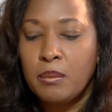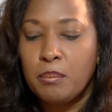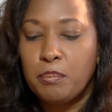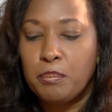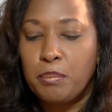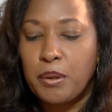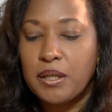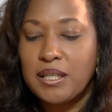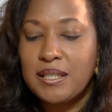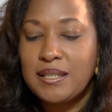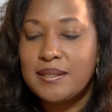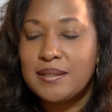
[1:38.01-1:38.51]

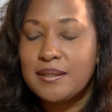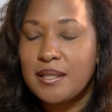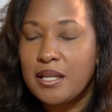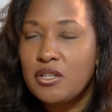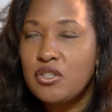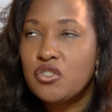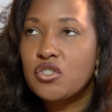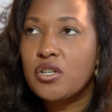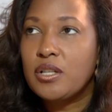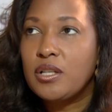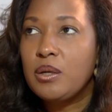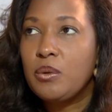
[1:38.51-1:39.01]
But
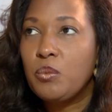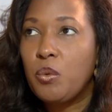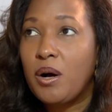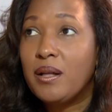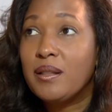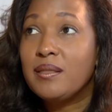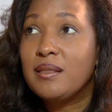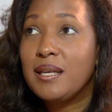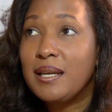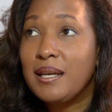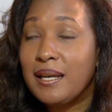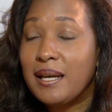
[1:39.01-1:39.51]
essentially
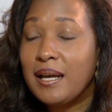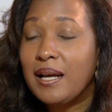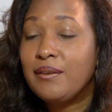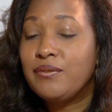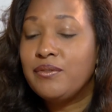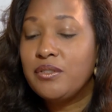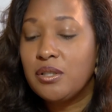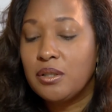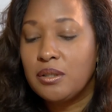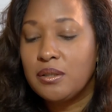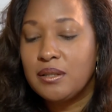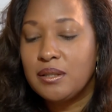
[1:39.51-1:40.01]
what they
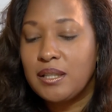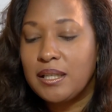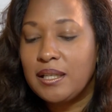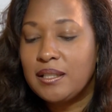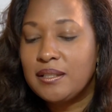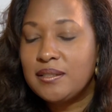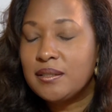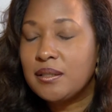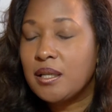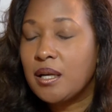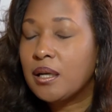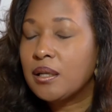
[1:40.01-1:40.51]
have done, they
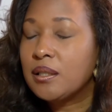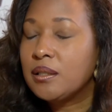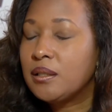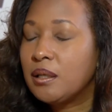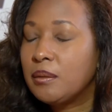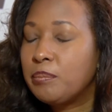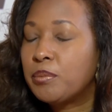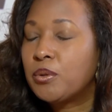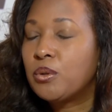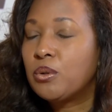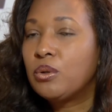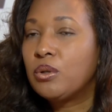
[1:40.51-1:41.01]
started a
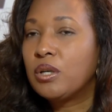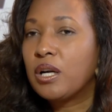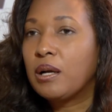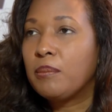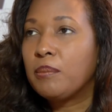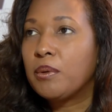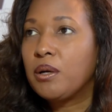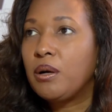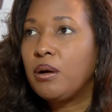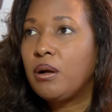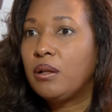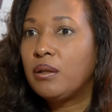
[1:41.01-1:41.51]

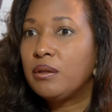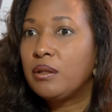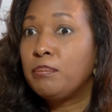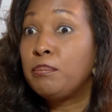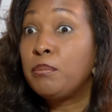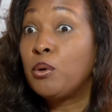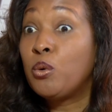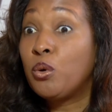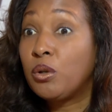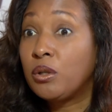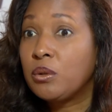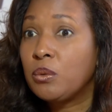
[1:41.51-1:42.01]
program called the
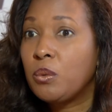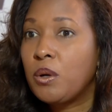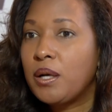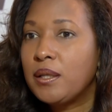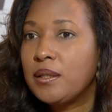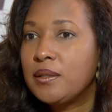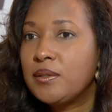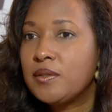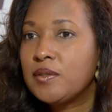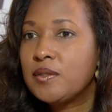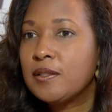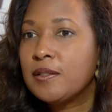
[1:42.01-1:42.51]
Bold
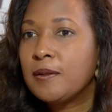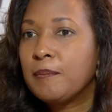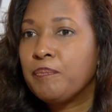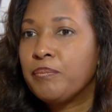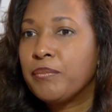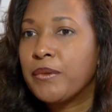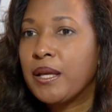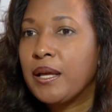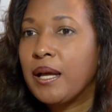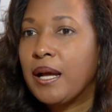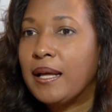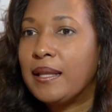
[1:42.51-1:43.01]
Ones.
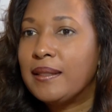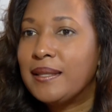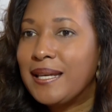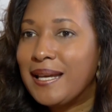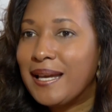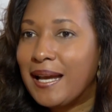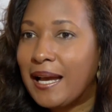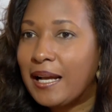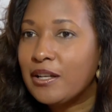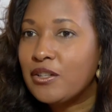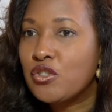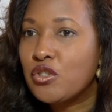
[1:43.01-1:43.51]
And they
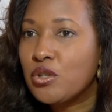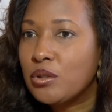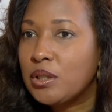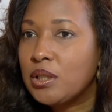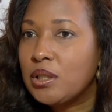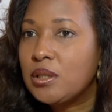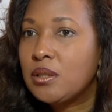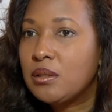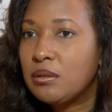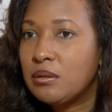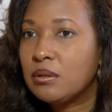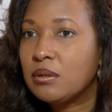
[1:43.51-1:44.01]

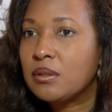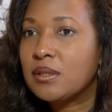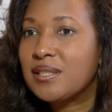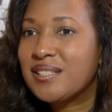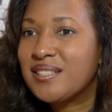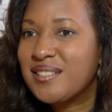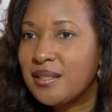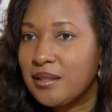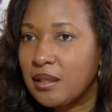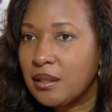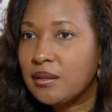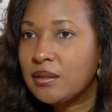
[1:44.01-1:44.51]
actually took
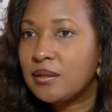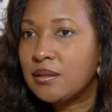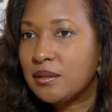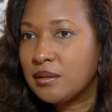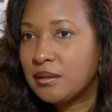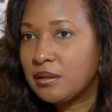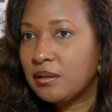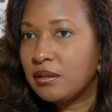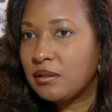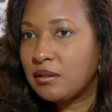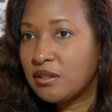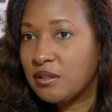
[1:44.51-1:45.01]

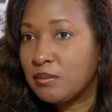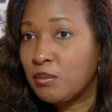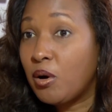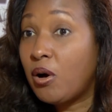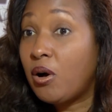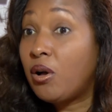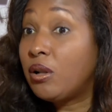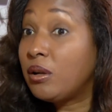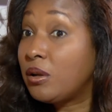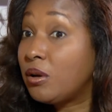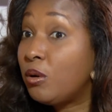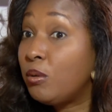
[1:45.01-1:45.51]
6
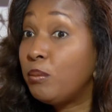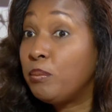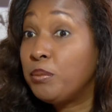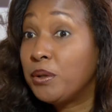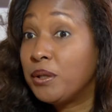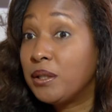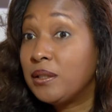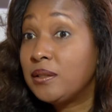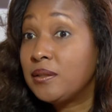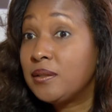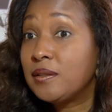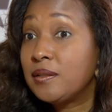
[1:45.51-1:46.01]
small
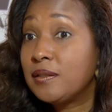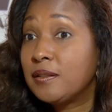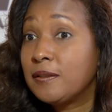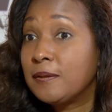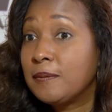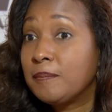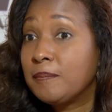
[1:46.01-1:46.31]
companies,